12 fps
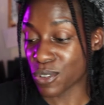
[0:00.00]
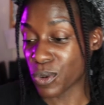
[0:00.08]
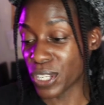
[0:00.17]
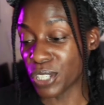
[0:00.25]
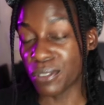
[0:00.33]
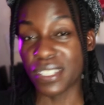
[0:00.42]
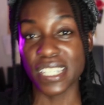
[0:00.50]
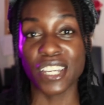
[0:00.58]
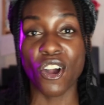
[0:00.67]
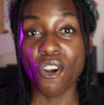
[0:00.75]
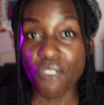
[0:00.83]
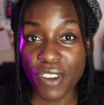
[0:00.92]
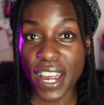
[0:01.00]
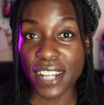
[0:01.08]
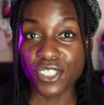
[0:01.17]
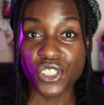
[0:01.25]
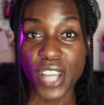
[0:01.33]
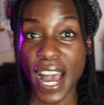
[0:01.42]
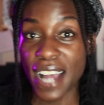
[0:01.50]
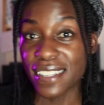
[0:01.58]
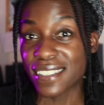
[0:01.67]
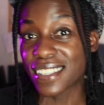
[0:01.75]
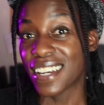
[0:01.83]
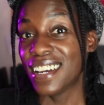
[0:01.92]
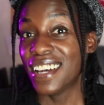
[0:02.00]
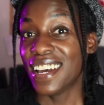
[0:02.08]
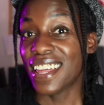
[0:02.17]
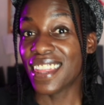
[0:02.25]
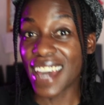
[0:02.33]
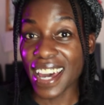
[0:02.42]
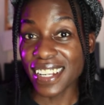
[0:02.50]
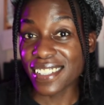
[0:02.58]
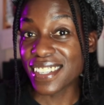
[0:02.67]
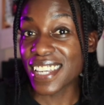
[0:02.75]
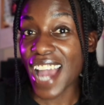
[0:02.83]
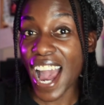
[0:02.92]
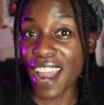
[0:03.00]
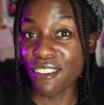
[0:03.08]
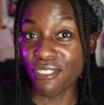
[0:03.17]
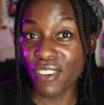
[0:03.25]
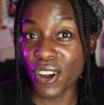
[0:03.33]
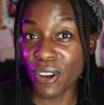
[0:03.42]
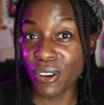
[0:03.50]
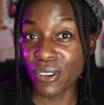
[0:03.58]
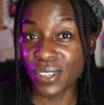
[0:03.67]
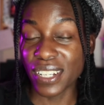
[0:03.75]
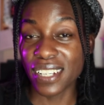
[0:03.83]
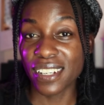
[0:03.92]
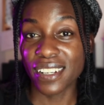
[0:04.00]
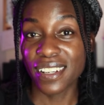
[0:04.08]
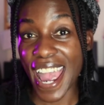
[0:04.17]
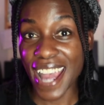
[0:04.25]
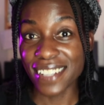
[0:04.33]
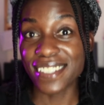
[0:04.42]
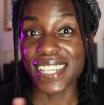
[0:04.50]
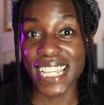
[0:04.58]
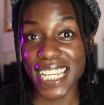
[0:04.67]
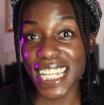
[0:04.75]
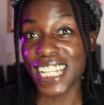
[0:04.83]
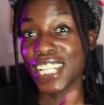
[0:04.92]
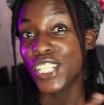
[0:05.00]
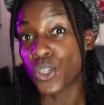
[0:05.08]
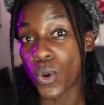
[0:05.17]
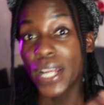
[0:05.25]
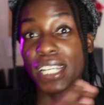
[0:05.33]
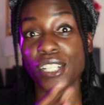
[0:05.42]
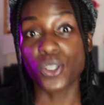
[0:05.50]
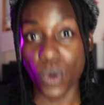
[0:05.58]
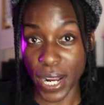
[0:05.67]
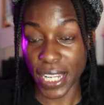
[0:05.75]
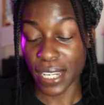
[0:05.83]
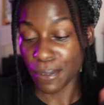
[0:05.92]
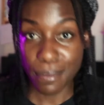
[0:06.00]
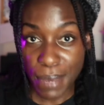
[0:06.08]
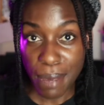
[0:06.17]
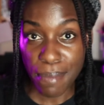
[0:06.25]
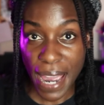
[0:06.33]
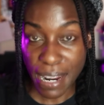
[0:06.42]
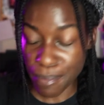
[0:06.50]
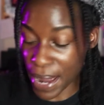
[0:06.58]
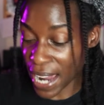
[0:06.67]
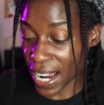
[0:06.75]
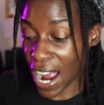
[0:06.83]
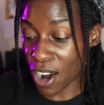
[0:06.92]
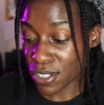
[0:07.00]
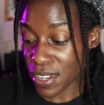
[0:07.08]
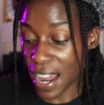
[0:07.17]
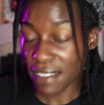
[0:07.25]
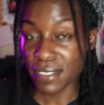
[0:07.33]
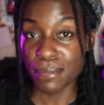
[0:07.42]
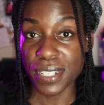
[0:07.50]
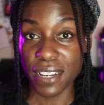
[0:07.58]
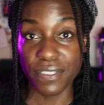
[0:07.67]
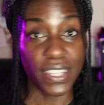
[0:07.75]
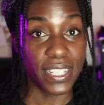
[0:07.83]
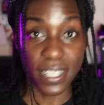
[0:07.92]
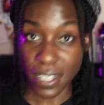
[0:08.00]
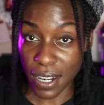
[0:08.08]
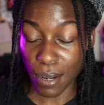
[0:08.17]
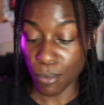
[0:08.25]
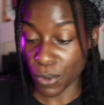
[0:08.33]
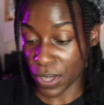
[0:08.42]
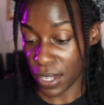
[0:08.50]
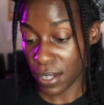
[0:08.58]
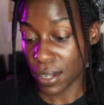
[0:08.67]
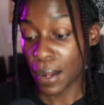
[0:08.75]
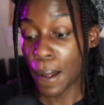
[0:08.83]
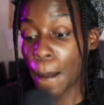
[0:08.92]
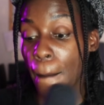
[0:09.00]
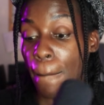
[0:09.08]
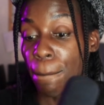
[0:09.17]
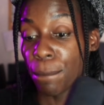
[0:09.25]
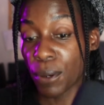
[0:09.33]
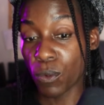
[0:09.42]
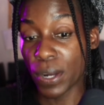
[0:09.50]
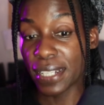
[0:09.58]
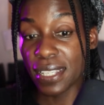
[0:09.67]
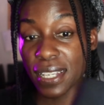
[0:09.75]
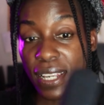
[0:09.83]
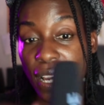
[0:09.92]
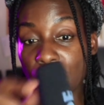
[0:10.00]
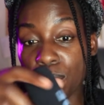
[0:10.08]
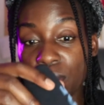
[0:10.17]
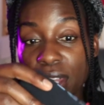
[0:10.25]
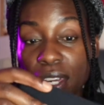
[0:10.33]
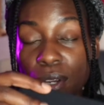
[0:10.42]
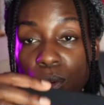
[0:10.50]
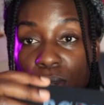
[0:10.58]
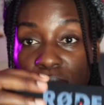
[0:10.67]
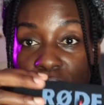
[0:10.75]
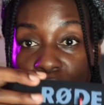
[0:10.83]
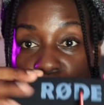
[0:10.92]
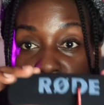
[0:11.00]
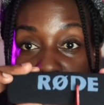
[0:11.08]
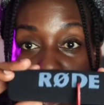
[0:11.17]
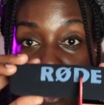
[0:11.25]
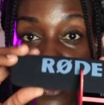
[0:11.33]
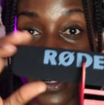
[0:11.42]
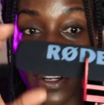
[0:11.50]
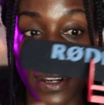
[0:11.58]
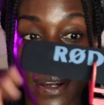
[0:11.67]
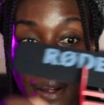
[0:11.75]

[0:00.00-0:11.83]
So when you see overhead shots, that is the iPhone SE 2020. In my backpack, I also have some stuff that didn't come with it. But what did come with it was this Rode